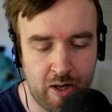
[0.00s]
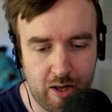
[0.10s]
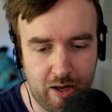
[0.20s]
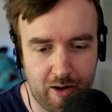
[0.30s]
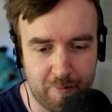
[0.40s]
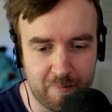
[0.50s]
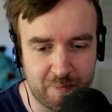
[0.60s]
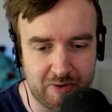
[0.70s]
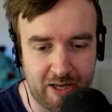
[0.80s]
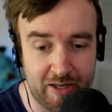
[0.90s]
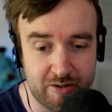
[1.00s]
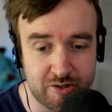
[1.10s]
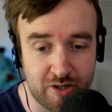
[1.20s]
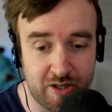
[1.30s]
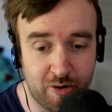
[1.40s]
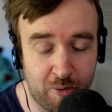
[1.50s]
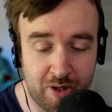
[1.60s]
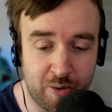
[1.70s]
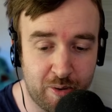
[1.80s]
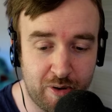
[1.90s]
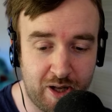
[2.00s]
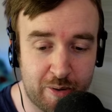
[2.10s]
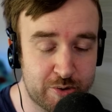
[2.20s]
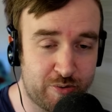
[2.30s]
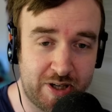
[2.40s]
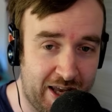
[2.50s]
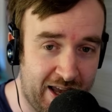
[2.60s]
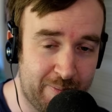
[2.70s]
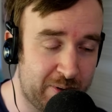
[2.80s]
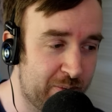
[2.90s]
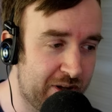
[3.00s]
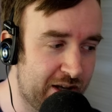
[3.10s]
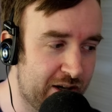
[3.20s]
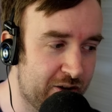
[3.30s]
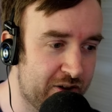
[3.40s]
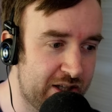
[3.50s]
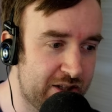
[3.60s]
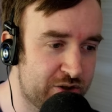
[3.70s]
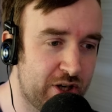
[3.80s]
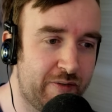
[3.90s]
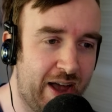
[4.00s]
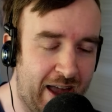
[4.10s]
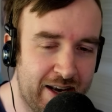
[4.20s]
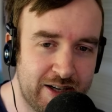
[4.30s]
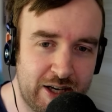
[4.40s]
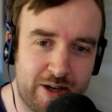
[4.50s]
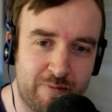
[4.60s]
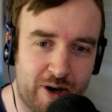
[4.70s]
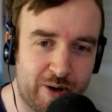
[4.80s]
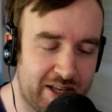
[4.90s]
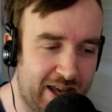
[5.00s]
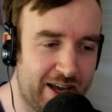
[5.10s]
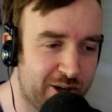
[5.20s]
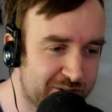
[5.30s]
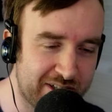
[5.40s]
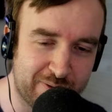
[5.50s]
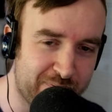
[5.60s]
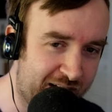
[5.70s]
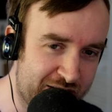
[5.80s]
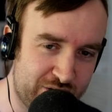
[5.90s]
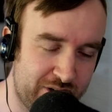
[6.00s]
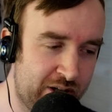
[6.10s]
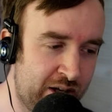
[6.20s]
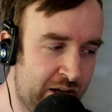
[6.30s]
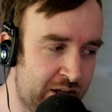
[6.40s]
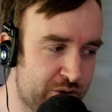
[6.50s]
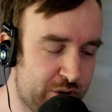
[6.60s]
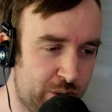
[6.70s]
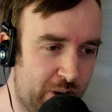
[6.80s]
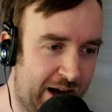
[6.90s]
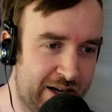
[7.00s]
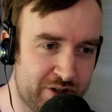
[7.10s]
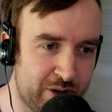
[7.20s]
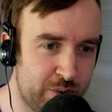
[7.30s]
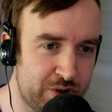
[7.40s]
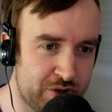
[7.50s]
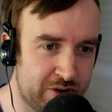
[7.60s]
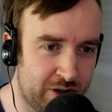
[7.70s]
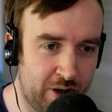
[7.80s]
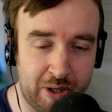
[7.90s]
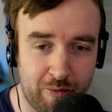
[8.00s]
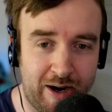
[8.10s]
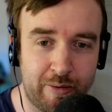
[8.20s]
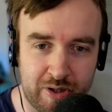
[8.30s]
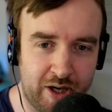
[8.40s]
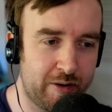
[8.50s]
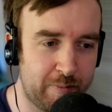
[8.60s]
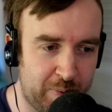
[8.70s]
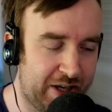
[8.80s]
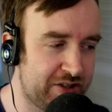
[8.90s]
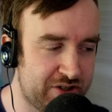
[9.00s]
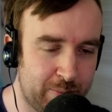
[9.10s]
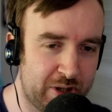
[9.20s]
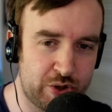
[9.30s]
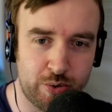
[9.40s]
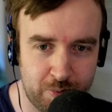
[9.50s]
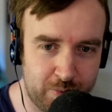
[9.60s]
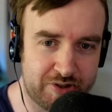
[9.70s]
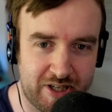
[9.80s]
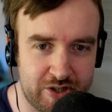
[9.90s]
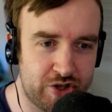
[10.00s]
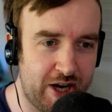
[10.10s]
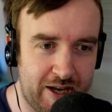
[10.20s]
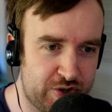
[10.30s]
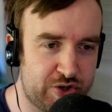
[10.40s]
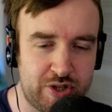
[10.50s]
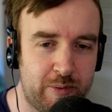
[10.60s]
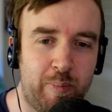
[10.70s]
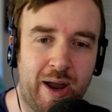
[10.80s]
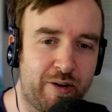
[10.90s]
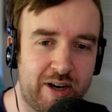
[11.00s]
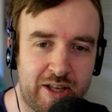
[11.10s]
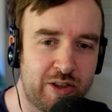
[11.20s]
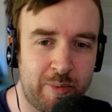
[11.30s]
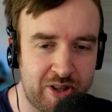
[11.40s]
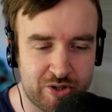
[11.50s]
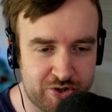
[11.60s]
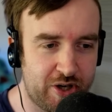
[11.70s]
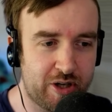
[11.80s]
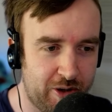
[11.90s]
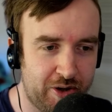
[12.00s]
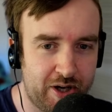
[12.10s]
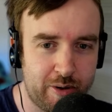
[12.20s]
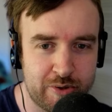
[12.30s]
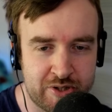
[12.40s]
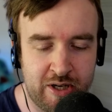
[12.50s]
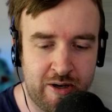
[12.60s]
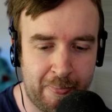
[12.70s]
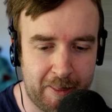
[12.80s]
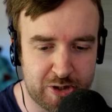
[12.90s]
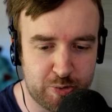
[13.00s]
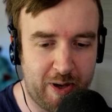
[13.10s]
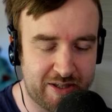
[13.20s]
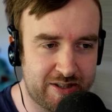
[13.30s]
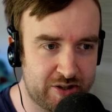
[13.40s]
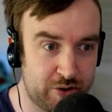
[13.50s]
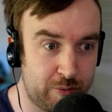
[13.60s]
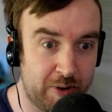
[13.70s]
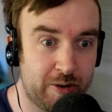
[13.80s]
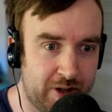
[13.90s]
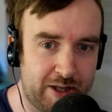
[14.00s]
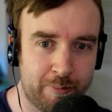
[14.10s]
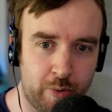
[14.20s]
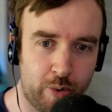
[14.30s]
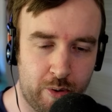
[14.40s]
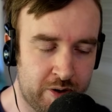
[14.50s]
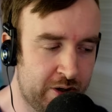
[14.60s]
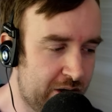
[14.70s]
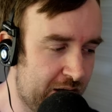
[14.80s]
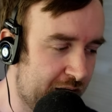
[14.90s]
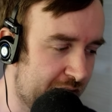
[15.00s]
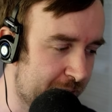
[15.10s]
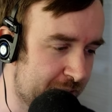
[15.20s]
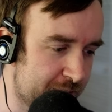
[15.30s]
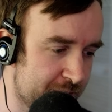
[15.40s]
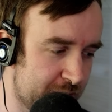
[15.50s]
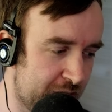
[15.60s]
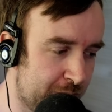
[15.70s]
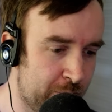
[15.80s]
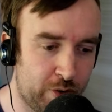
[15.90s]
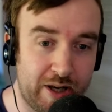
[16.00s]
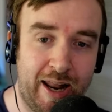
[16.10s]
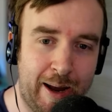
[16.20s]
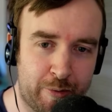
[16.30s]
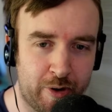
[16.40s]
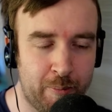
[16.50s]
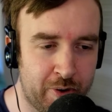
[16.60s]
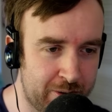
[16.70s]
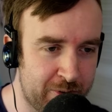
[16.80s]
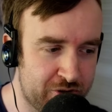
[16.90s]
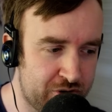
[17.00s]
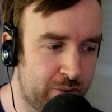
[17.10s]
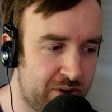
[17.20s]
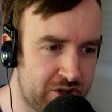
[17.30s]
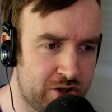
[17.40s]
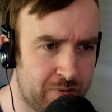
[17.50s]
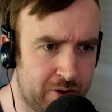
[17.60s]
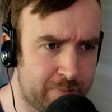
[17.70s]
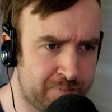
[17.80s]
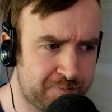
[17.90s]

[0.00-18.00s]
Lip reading: And all in all, I was really happy with it. The server ended in very chaotic fashion, so as I was going around kind of placing my tools in chests and burying them in the circle that I was expecting to build like more, more elaborate monuments to each of them,